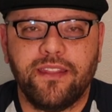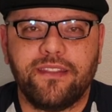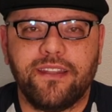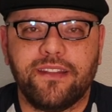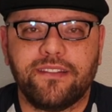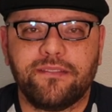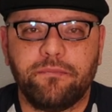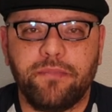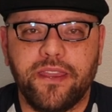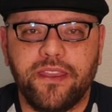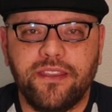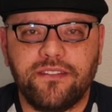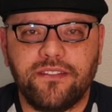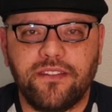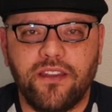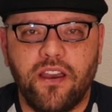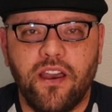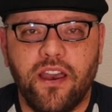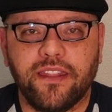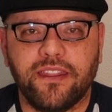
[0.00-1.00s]
that's
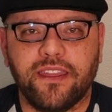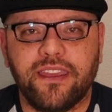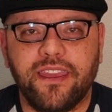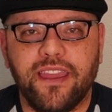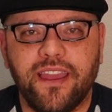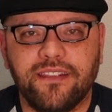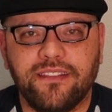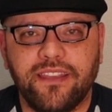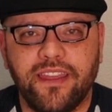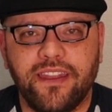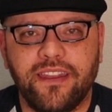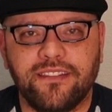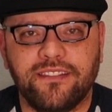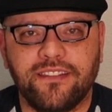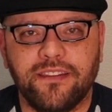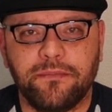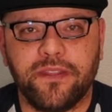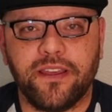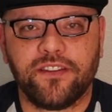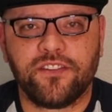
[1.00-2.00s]
based on the Cascadia
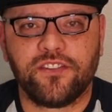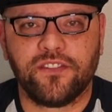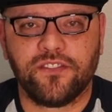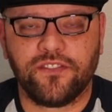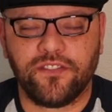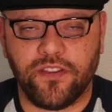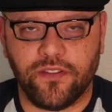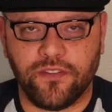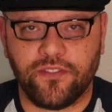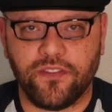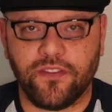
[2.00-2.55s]
subduction zone.